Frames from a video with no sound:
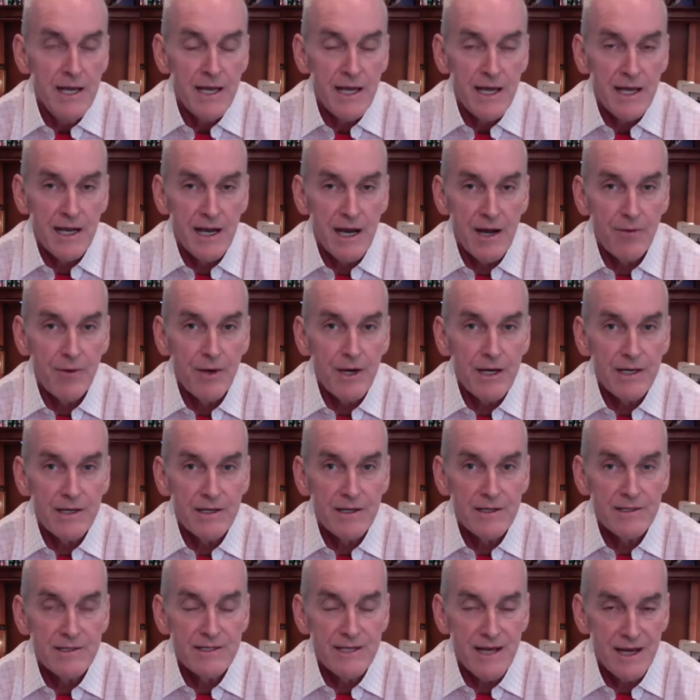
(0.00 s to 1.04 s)
And I want
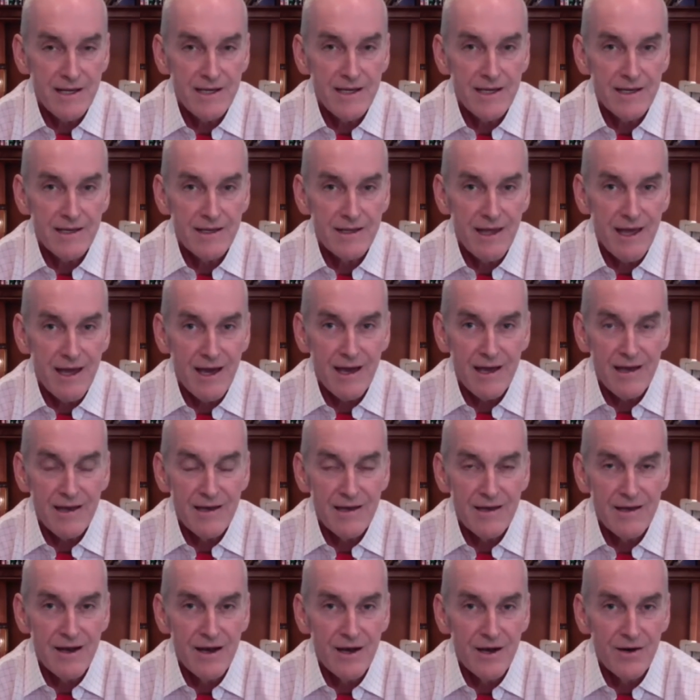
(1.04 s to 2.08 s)
to tell you that,
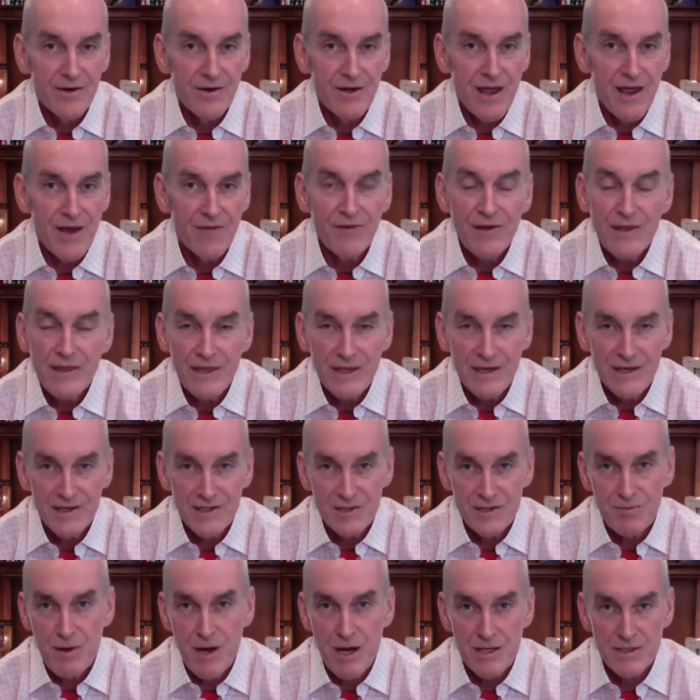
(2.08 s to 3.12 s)
everything is
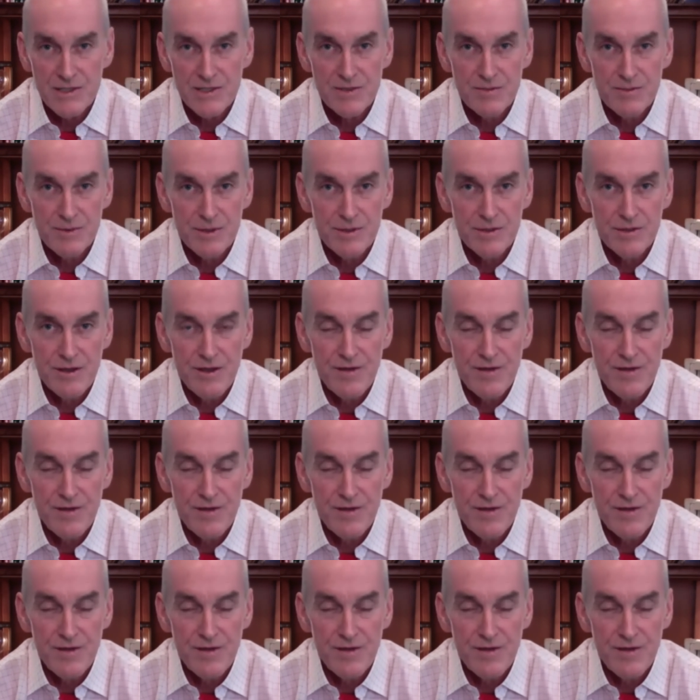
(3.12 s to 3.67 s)
possible.